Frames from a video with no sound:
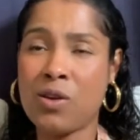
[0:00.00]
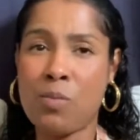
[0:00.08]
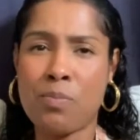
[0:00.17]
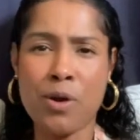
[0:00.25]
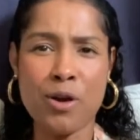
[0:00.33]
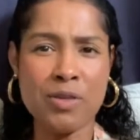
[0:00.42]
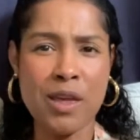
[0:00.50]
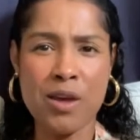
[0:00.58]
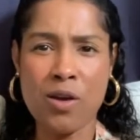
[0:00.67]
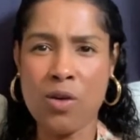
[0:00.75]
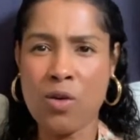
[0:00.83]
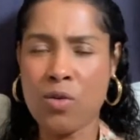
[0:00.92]
birthday
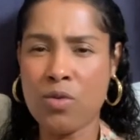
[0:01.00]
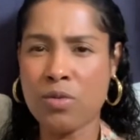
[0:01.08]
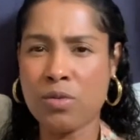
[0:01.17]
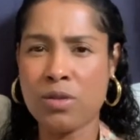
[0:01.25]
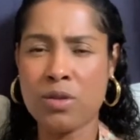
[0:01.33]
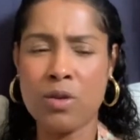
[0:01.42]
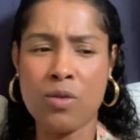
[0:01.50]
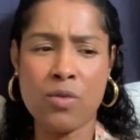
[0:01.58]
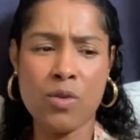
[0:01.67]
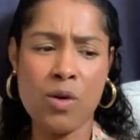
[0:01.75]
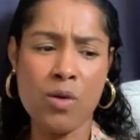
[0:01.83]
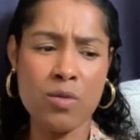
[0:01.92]
goals,
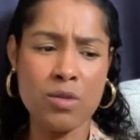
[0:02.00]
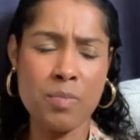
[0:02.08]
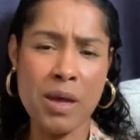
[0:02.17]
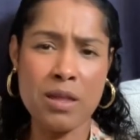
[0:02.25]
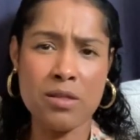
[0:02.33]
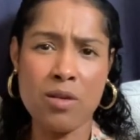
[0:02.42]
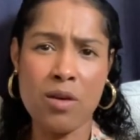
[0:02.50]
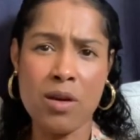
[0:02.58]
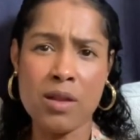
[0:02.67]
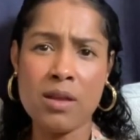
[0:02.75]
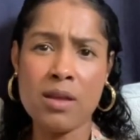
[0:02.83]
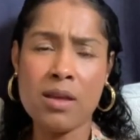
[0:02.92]
goals based
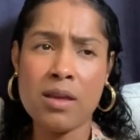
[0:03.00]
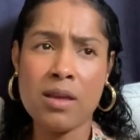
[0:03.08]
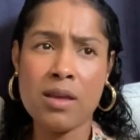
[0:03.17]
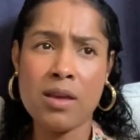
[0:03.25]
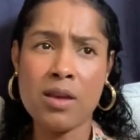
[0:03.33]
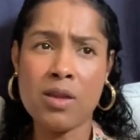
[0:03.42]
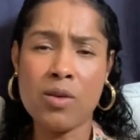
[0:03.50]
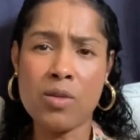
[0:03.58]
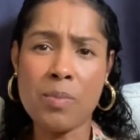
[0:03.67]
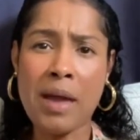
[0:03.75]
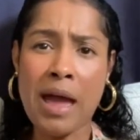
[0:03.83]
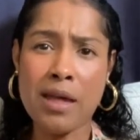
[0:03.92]
on, the
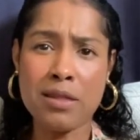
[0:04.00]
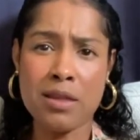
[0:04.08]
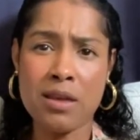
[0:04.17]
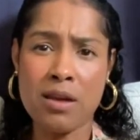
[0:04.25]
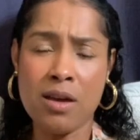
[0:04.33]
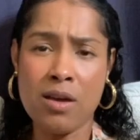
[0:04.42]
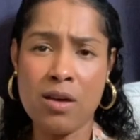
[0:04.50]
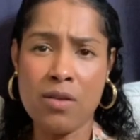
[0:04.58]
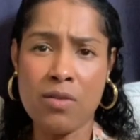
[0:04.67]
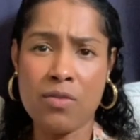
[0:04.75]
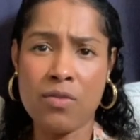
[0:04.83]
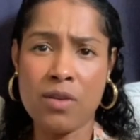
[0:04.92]
passing
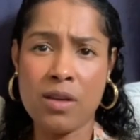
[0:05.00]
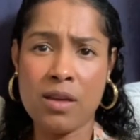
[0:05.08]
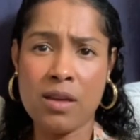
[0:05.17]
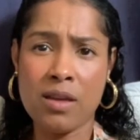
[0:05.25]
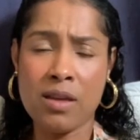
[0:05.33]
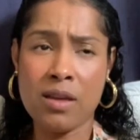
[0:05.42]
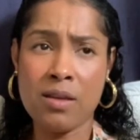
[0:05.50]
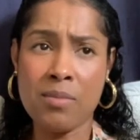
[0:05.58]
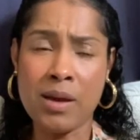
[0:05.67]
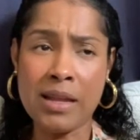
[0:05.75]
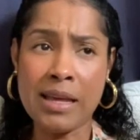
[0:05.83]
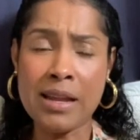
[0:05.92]
of
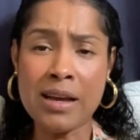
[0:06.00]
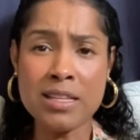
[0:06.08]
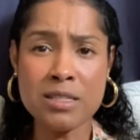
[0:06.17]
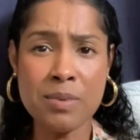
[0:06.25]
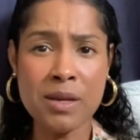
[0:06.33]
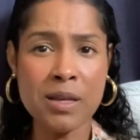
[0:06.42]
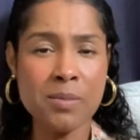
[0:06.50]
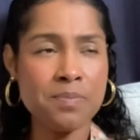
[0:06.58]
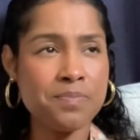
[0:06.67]
my late husband.